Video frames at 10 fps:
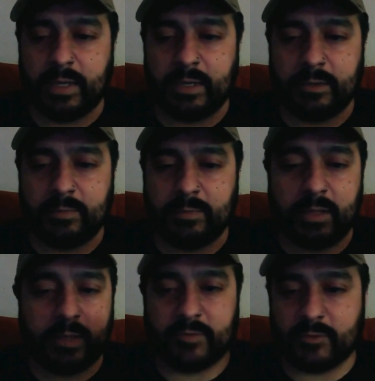
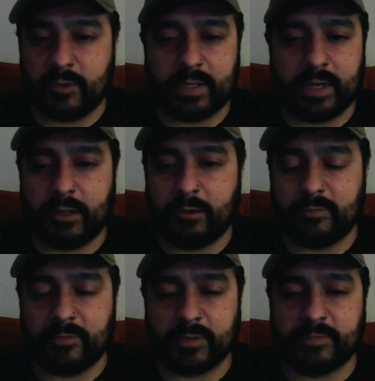I'll even throw in getting
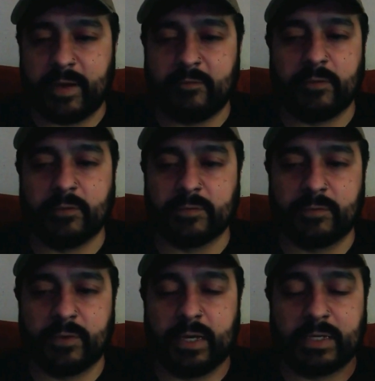your first 5 reviews
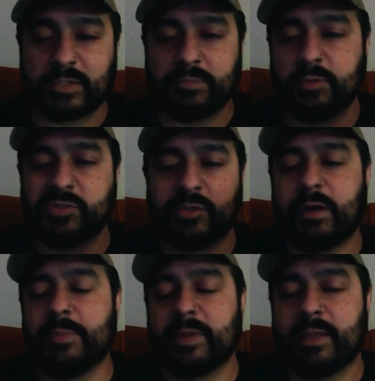free. It just boosts
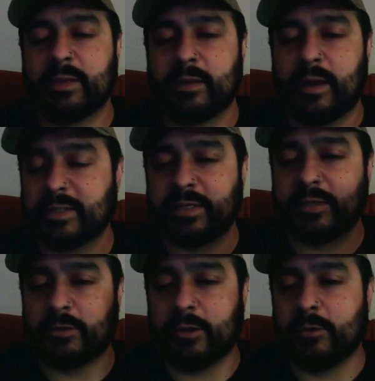you up in
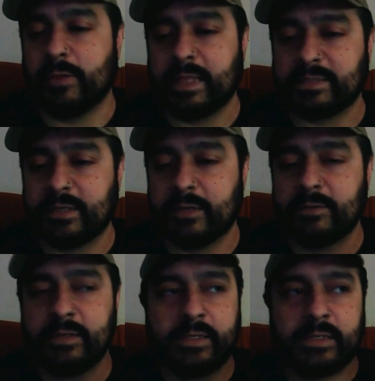your local SEO.